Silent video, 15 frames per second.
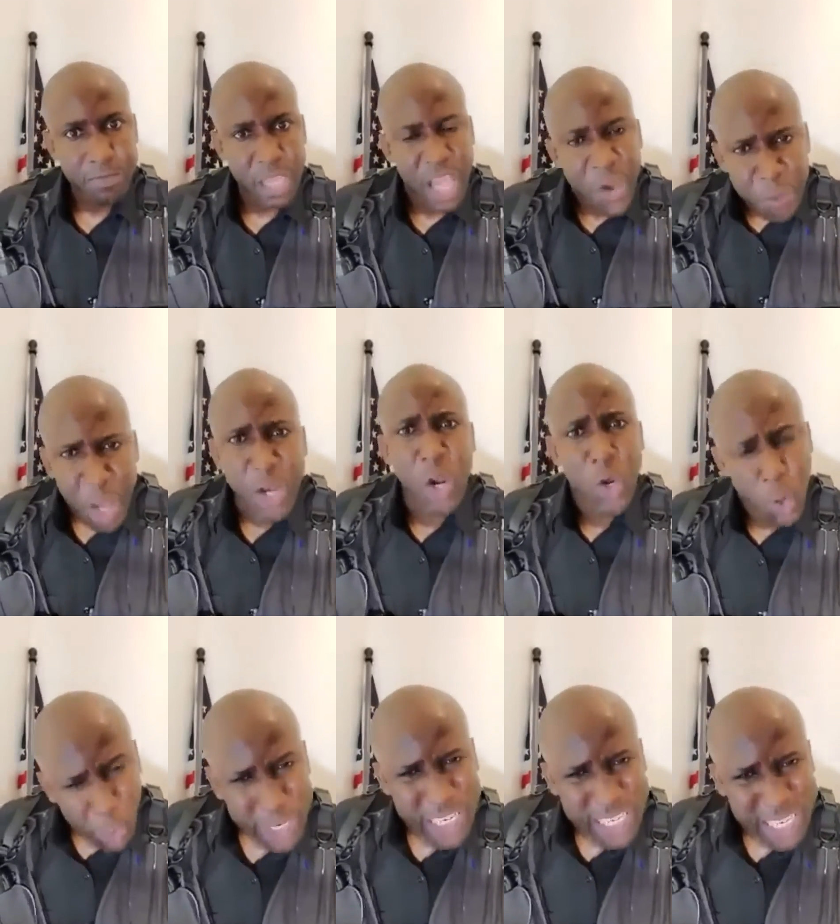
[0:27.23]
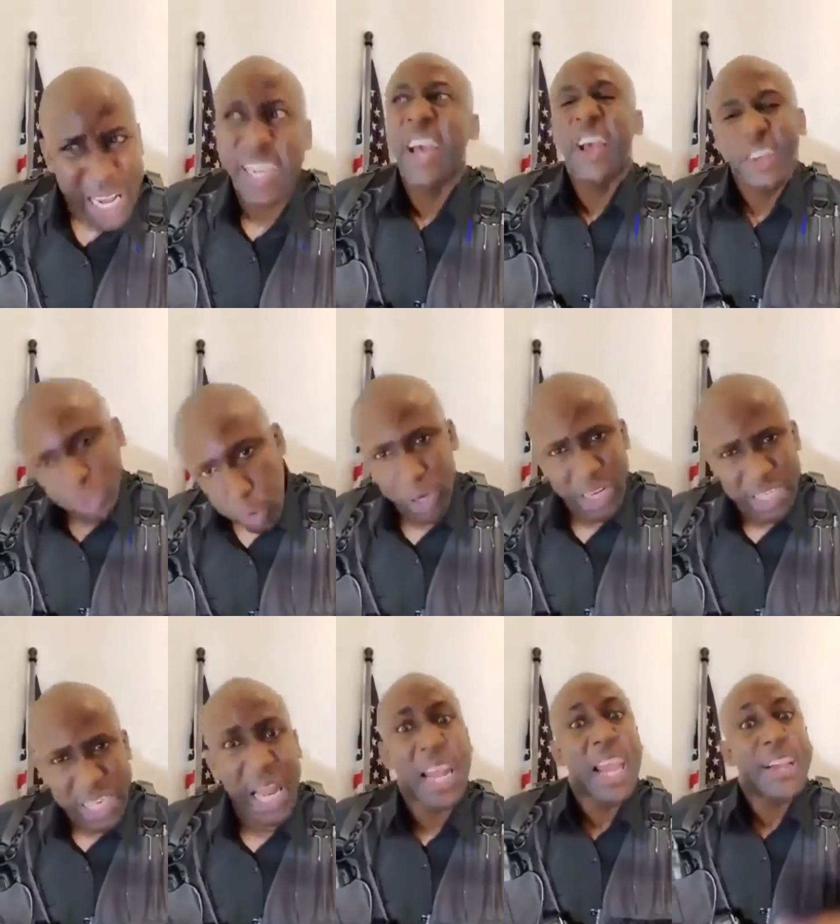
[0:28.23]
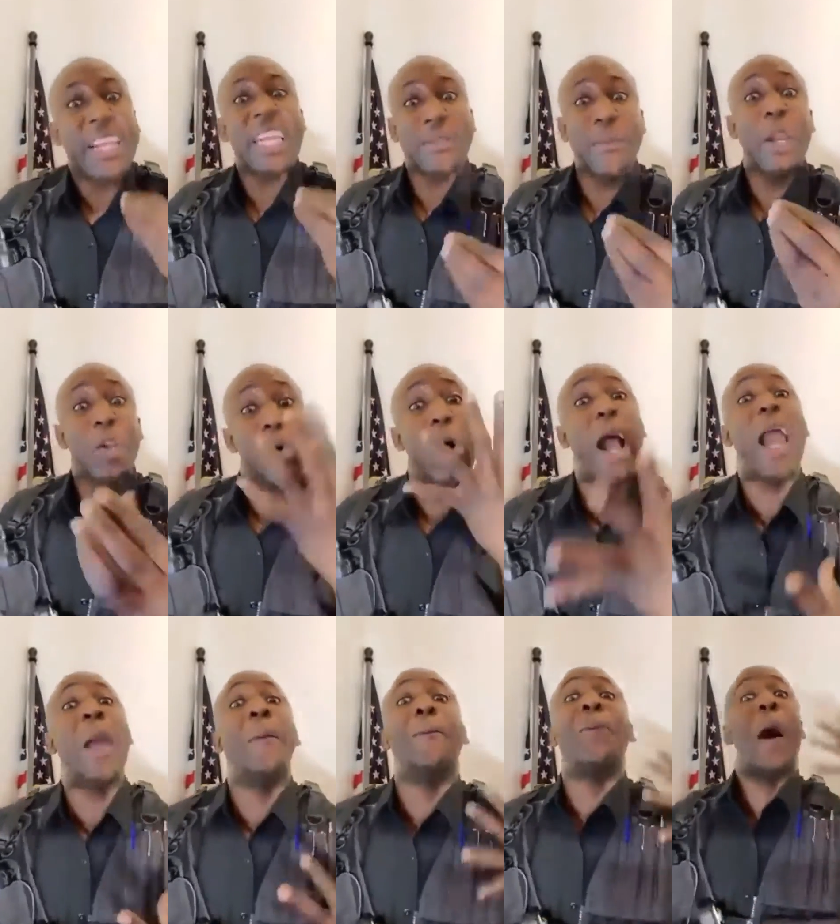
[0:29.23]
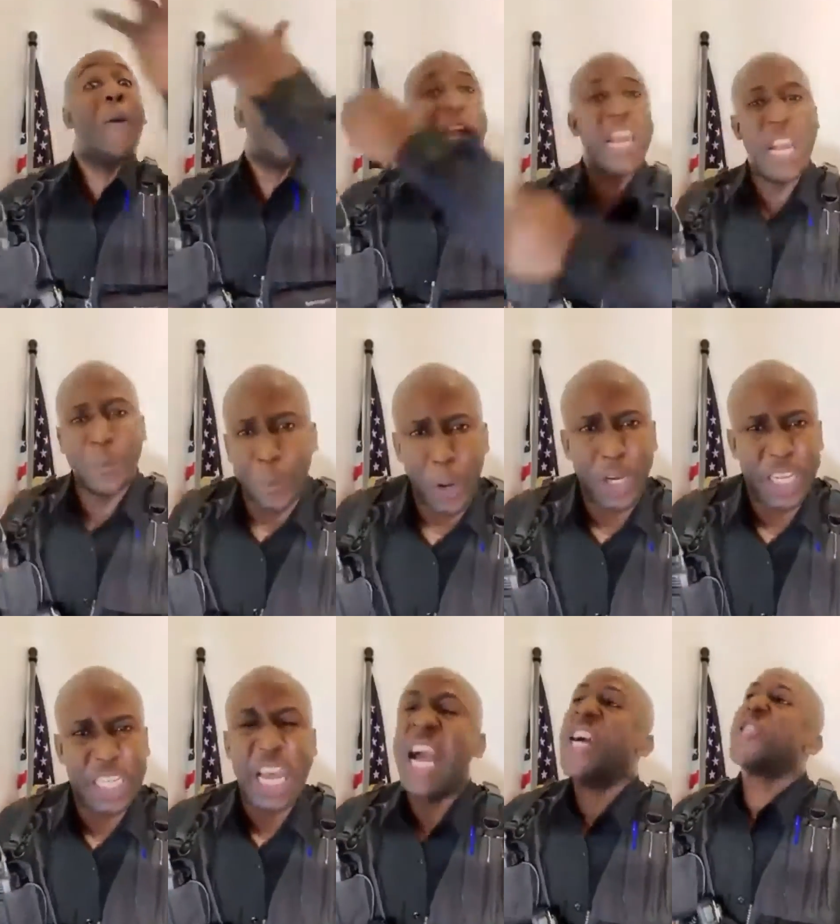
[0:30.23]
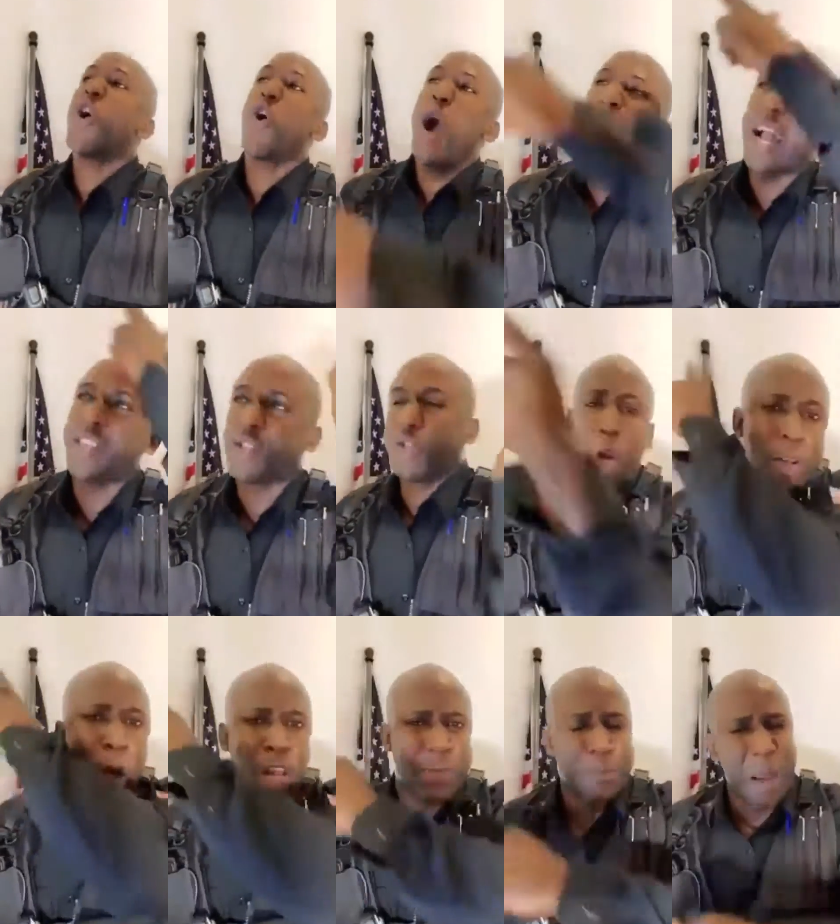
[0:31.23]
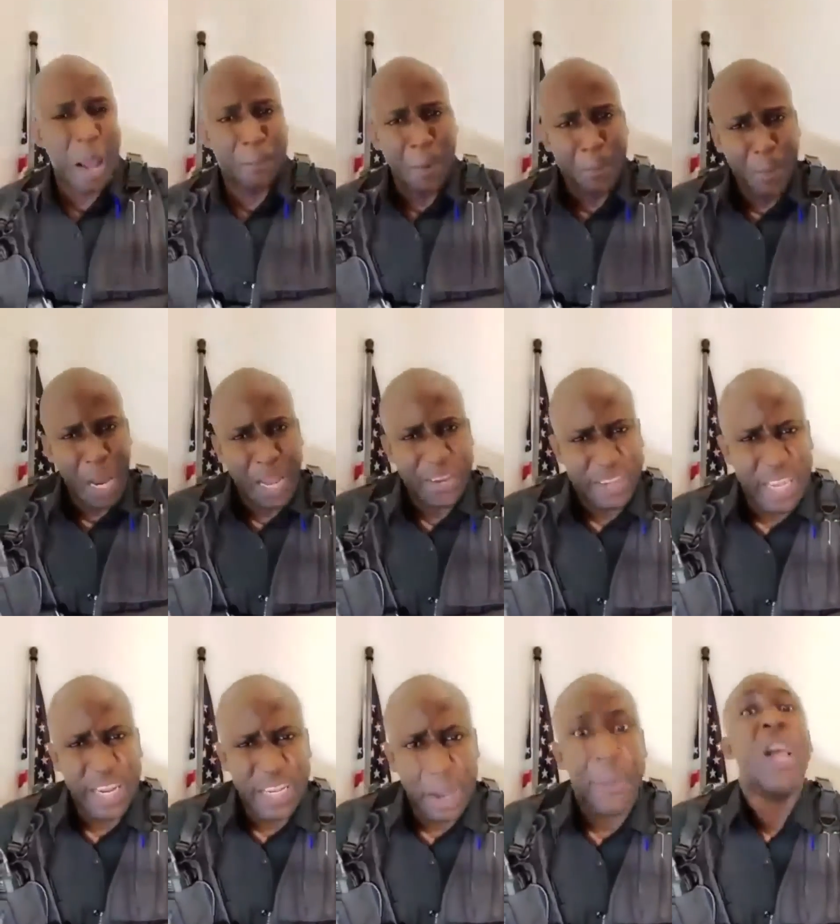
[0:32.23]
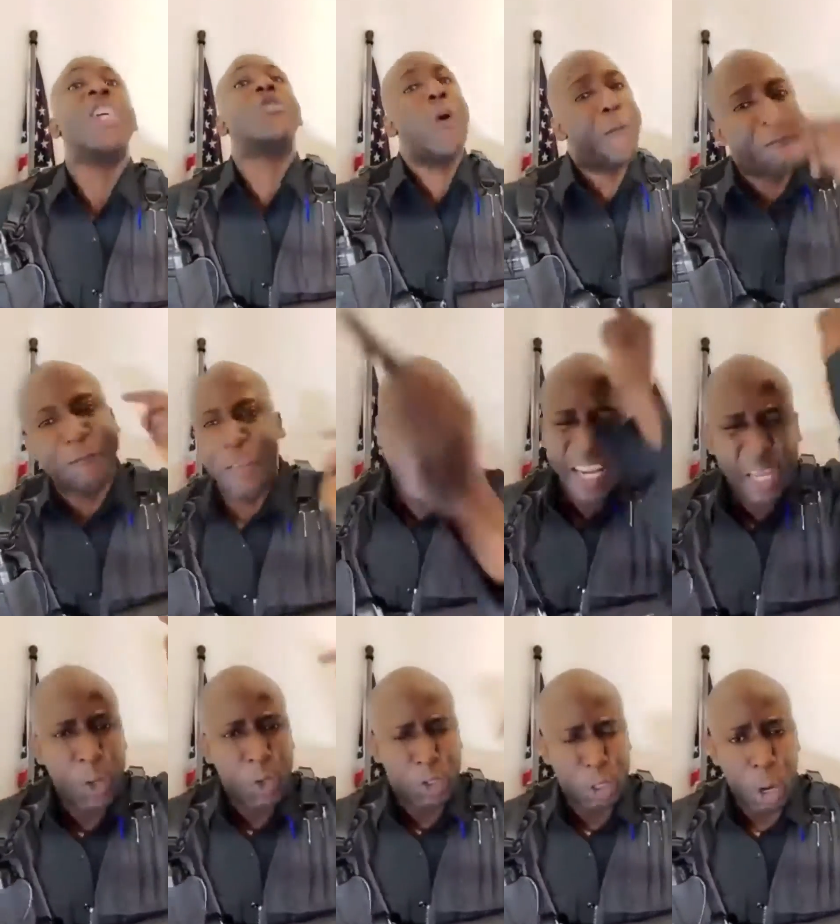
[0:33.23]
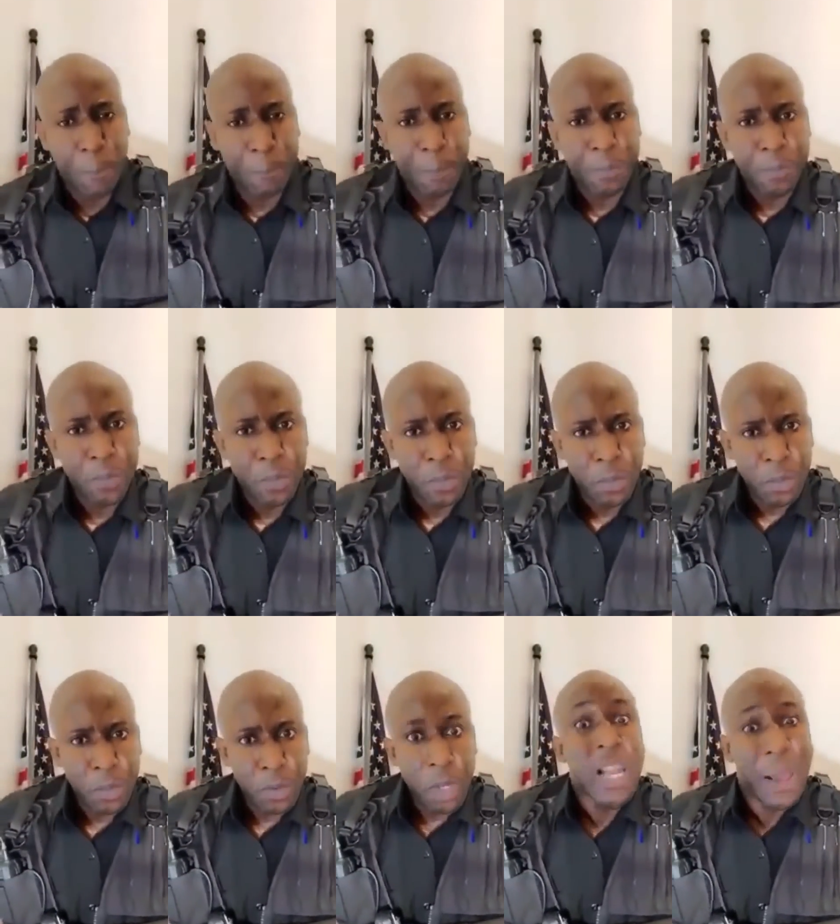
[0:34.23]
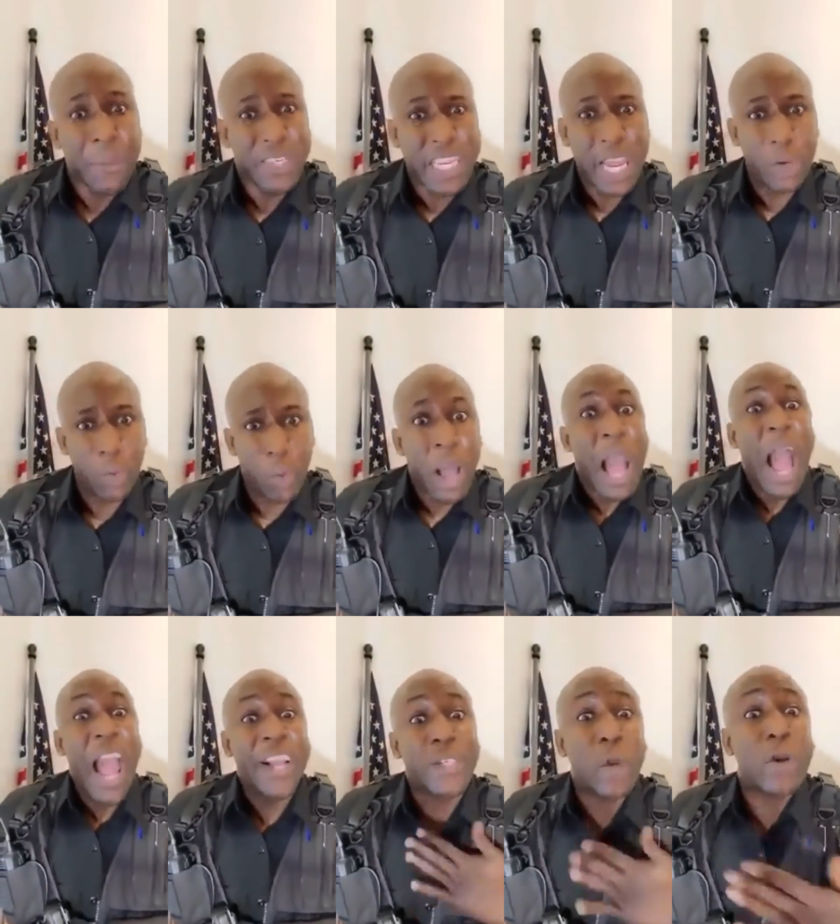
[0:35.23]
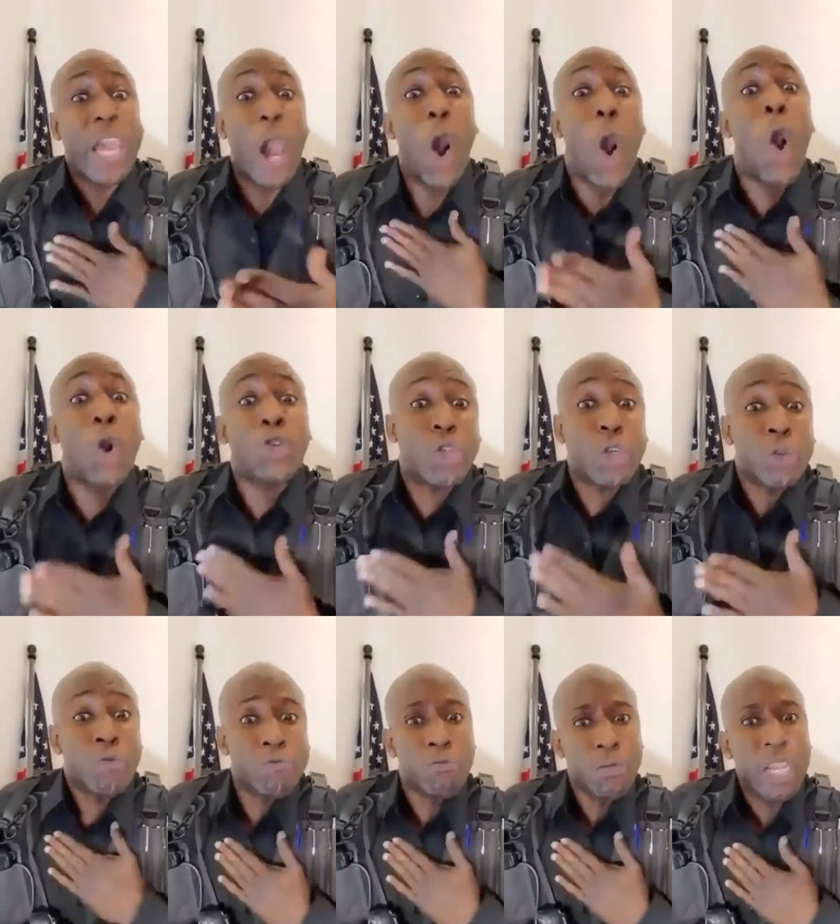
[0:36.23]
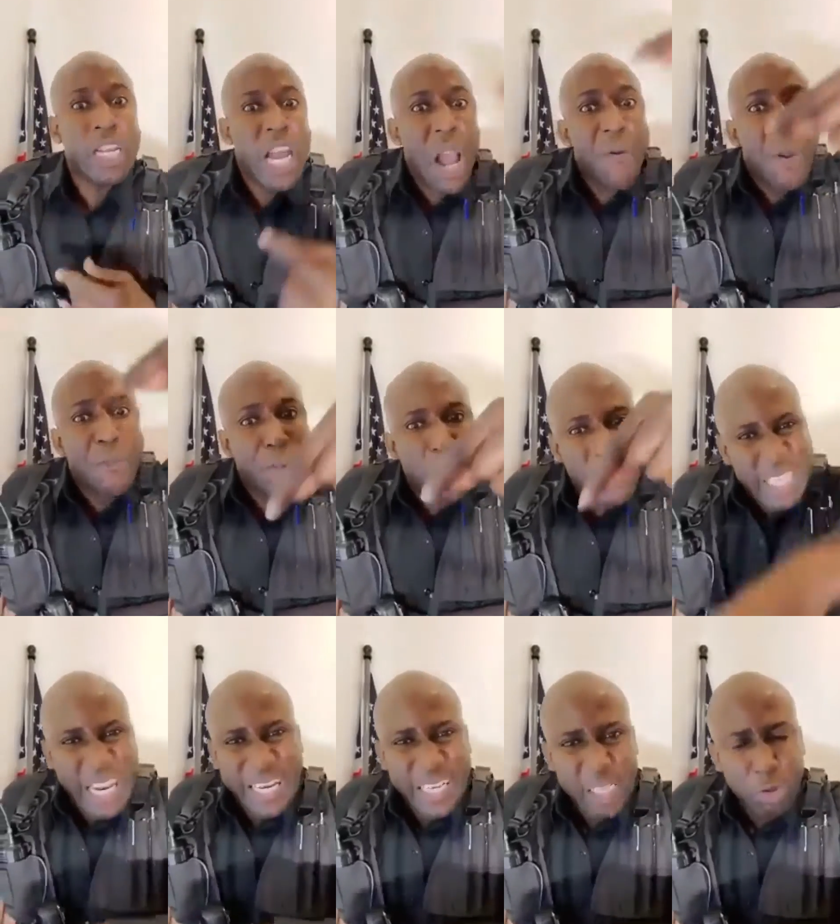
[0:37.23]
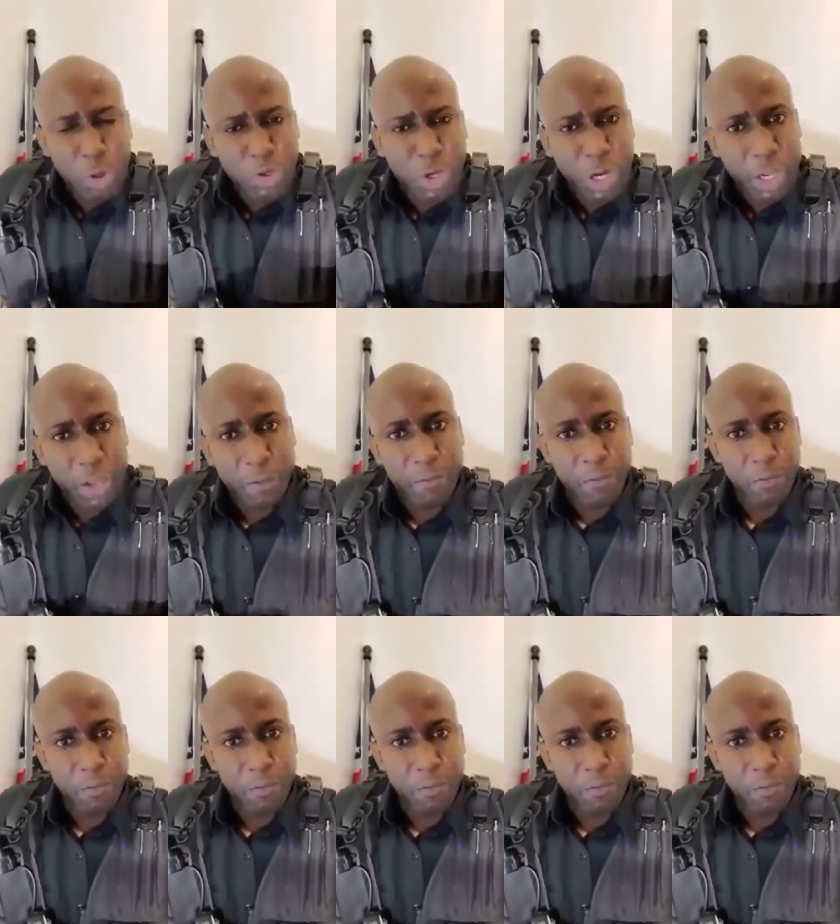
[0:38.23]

When the looting start, shooting start, that means you are empowering the police to go and shoot those black people and kill them. So fuck you, Trump. Let me tell you, I took an oath that I will protect this country.